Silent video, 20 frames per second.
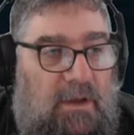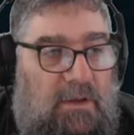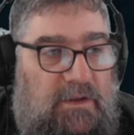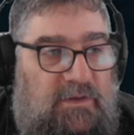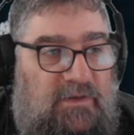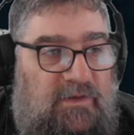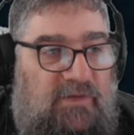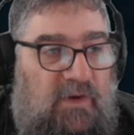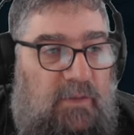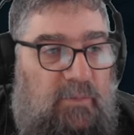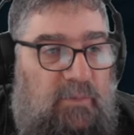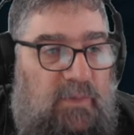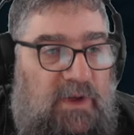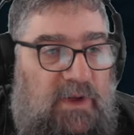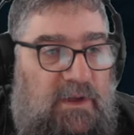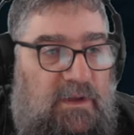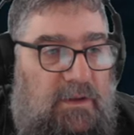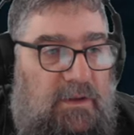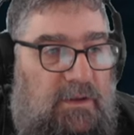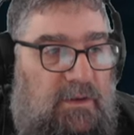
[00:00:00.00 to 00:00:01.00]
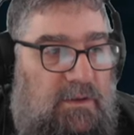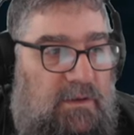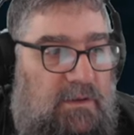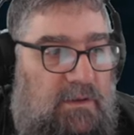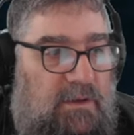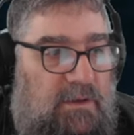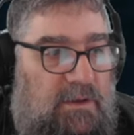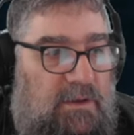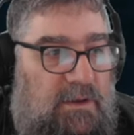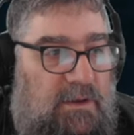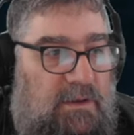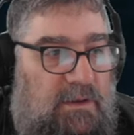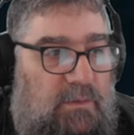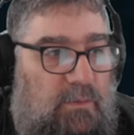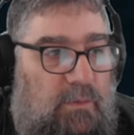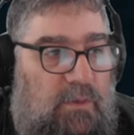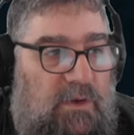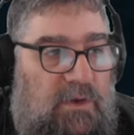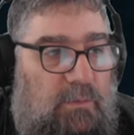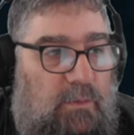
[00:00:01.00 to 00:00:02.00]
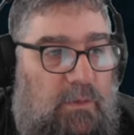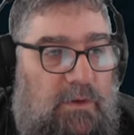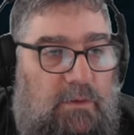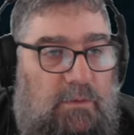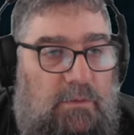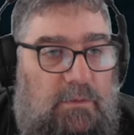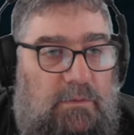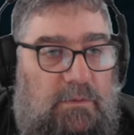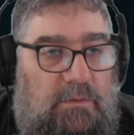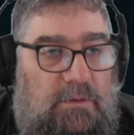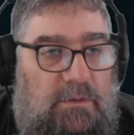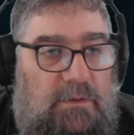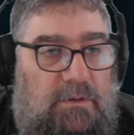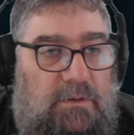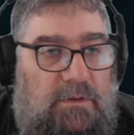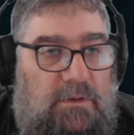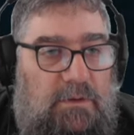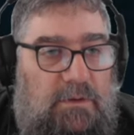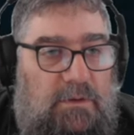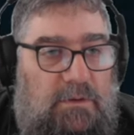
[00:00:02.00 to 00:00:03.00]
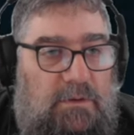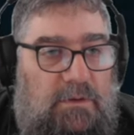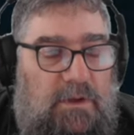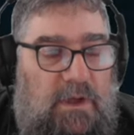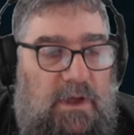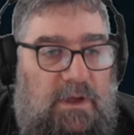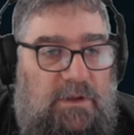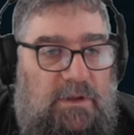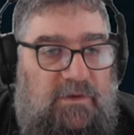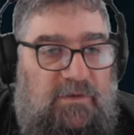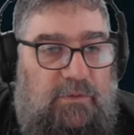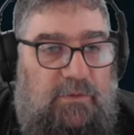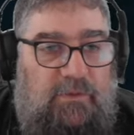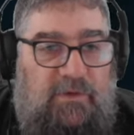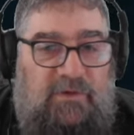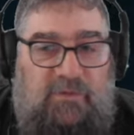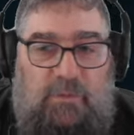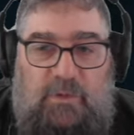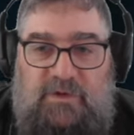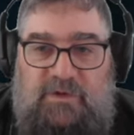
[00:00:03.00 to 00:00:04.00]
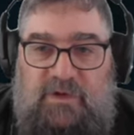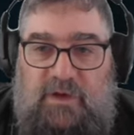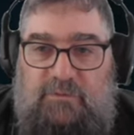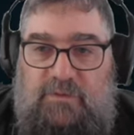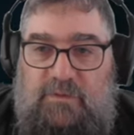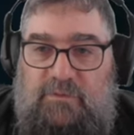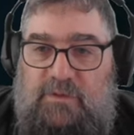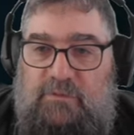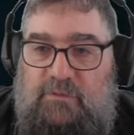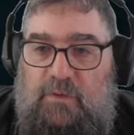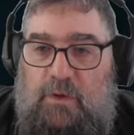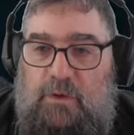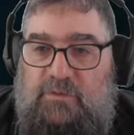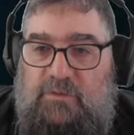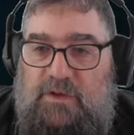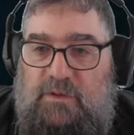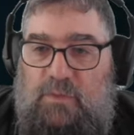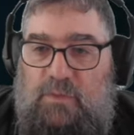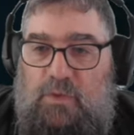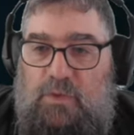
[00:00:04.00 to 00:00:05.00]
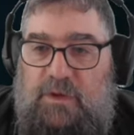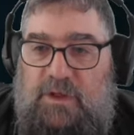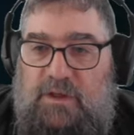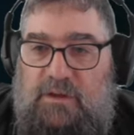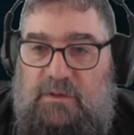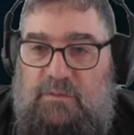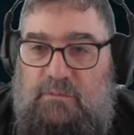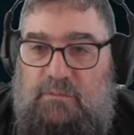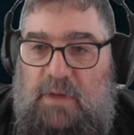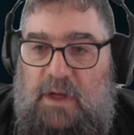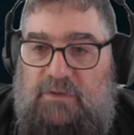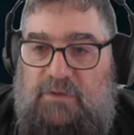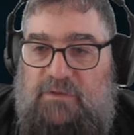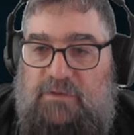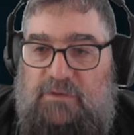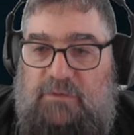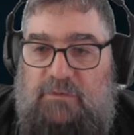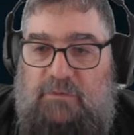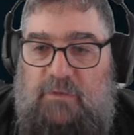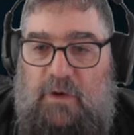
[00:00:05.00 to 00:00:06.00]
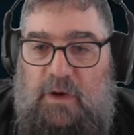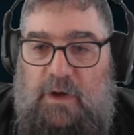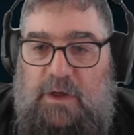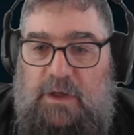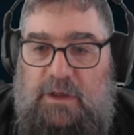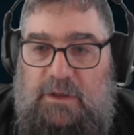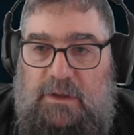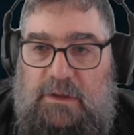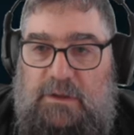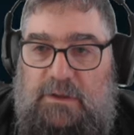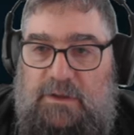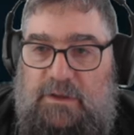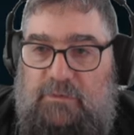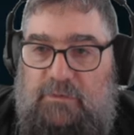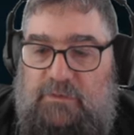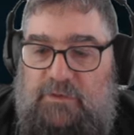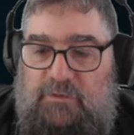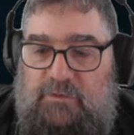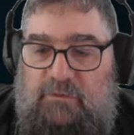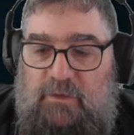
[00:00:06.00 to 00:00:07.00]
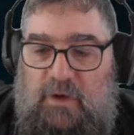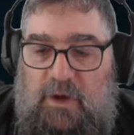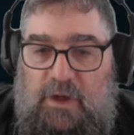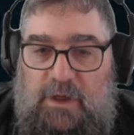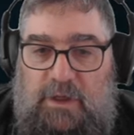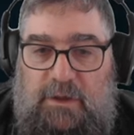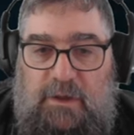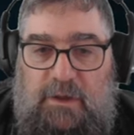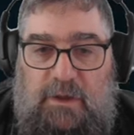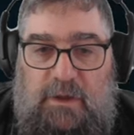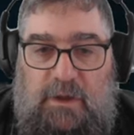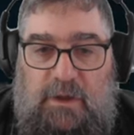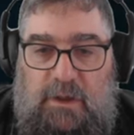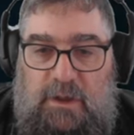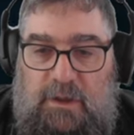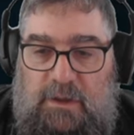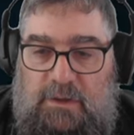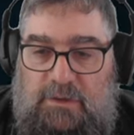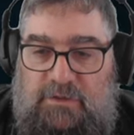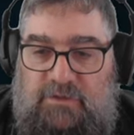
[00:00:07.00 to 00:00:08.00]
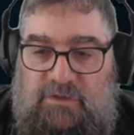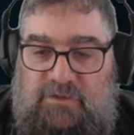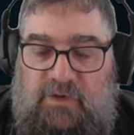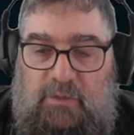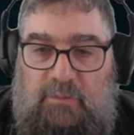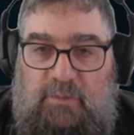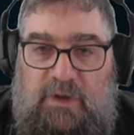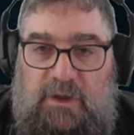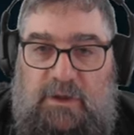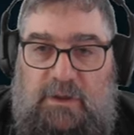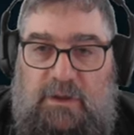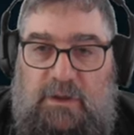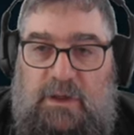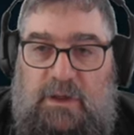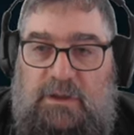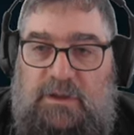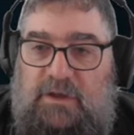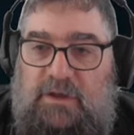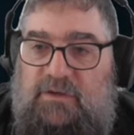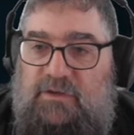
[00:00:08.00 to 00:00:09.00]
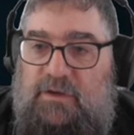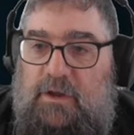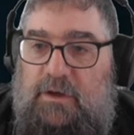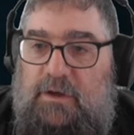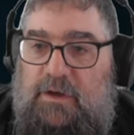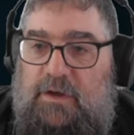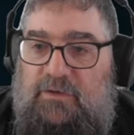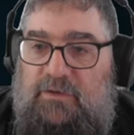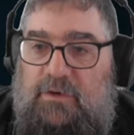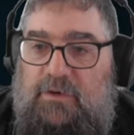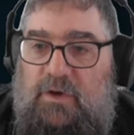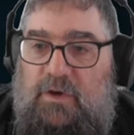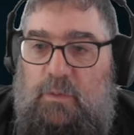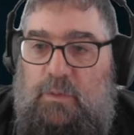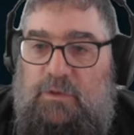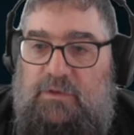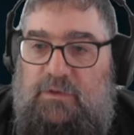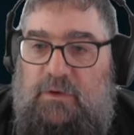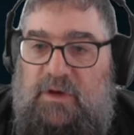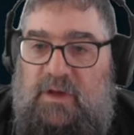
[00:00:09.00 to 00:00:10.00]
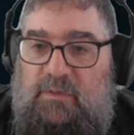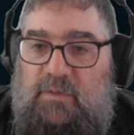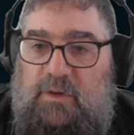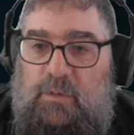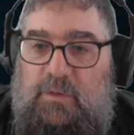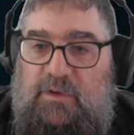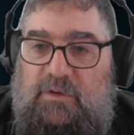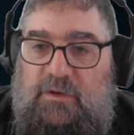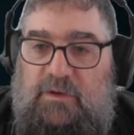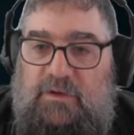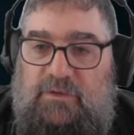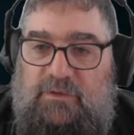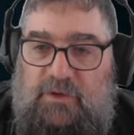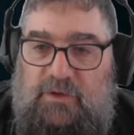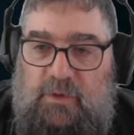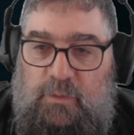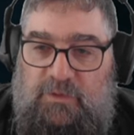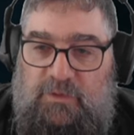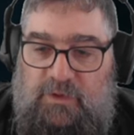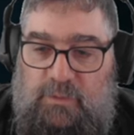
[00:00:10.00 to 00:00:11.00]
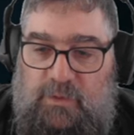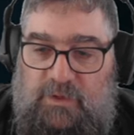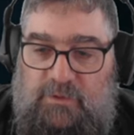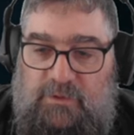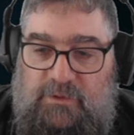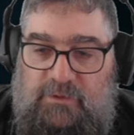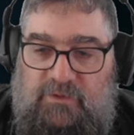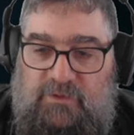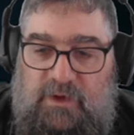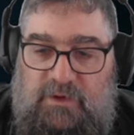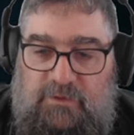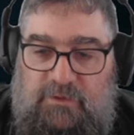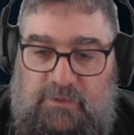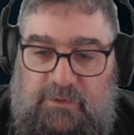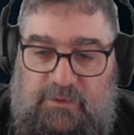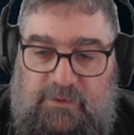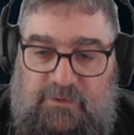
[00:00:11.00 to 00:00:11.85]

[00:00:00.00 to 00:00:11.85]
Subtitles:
Let's jump in. Let's do this one. 10:55 in the morning. March is fine. Clear is fine. Let's jump in and get started. Actually, I don't want dynamic weather because I don't want the weather to change on